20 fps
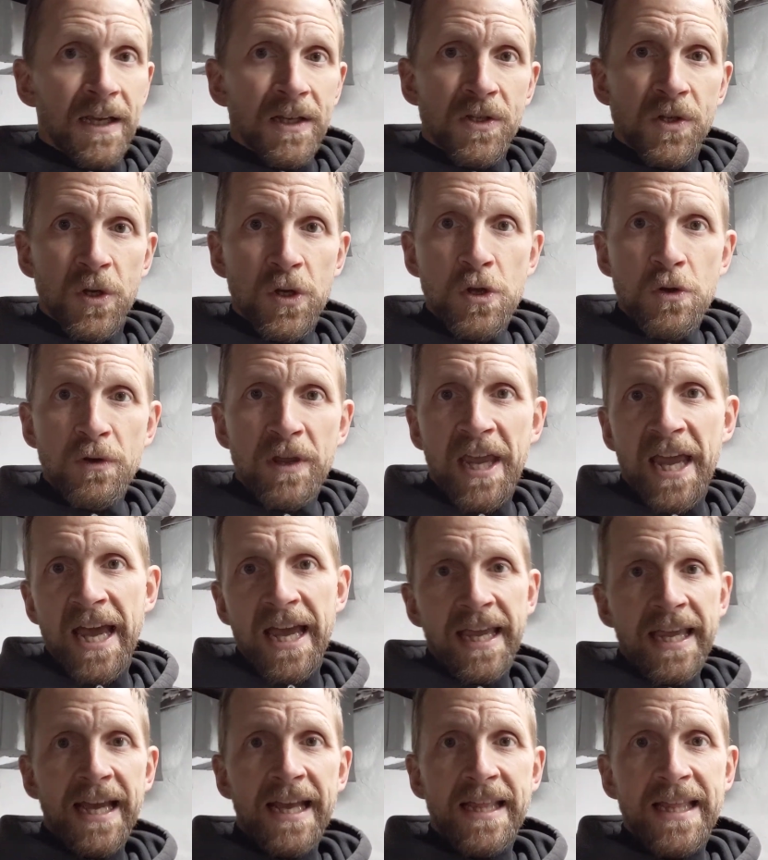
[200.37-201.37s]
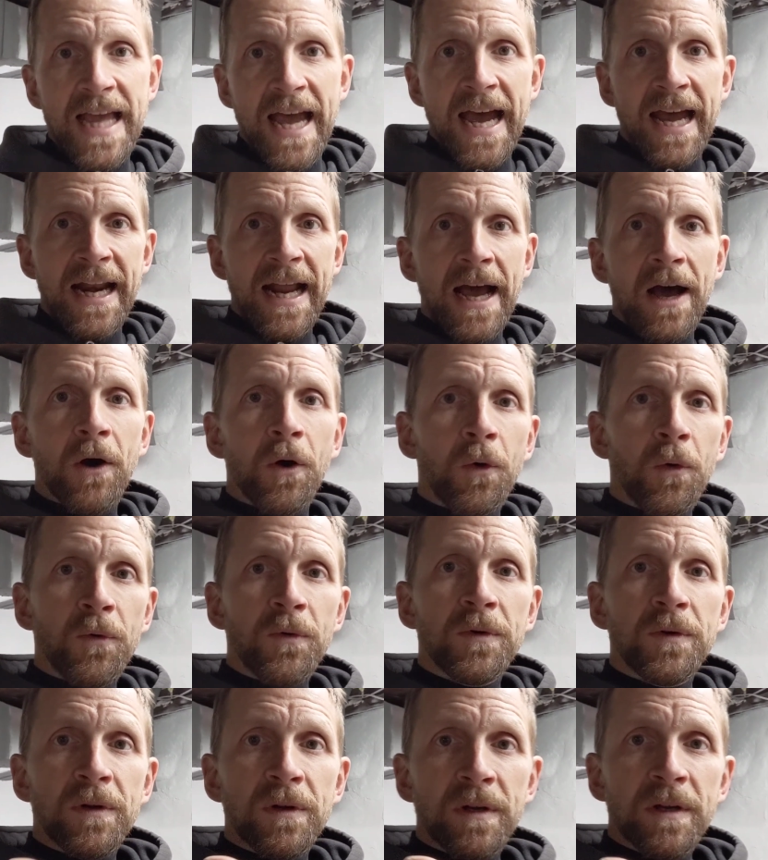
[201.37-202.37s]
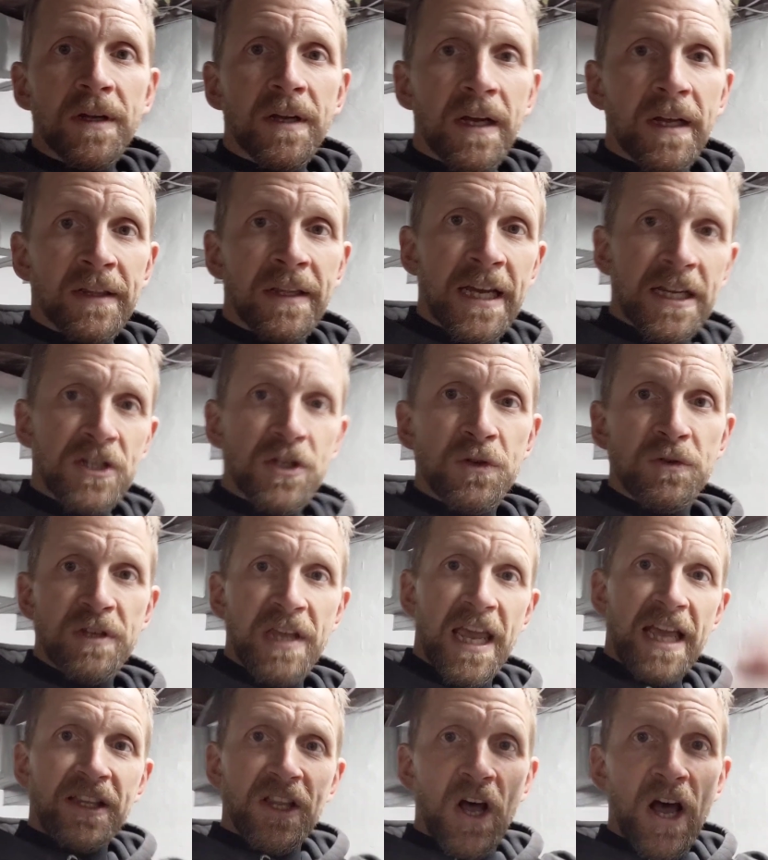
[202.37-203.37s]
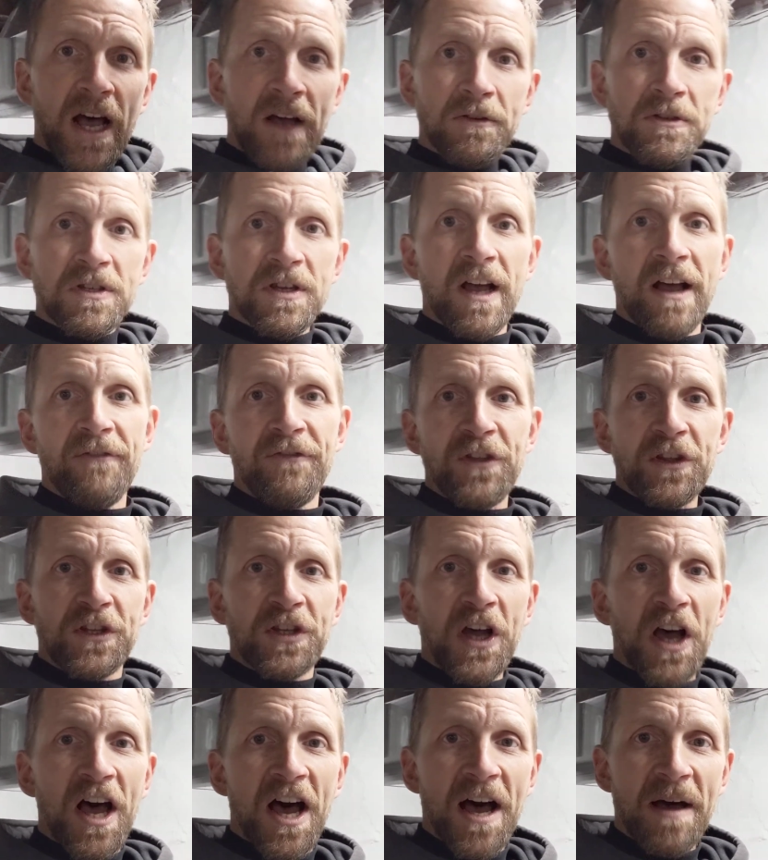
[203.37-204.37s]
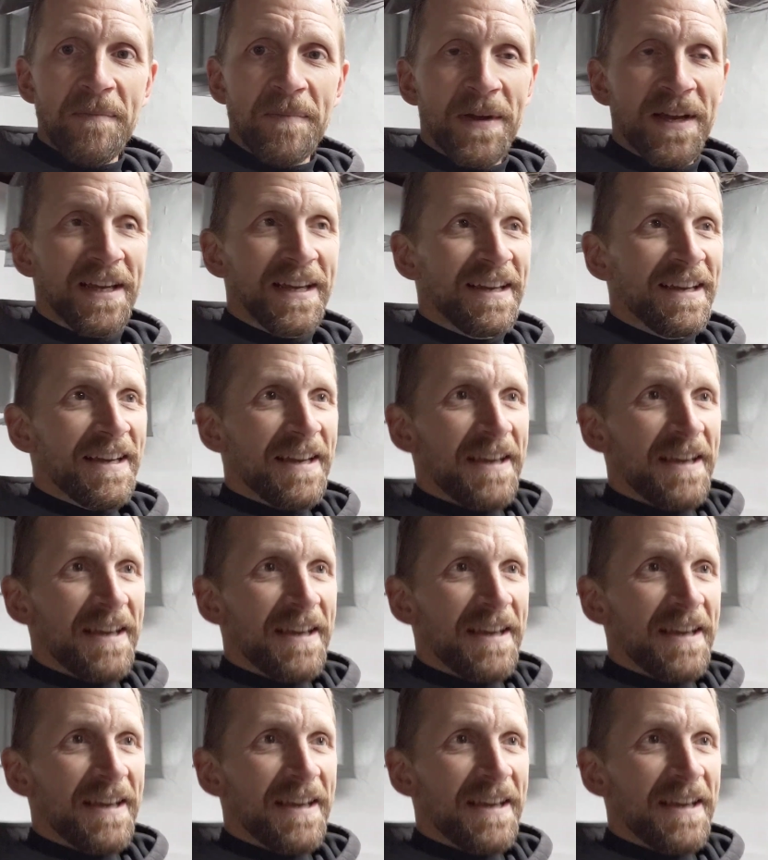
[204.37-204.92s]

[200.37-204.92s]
So you can't get that out unless you take the house off the top.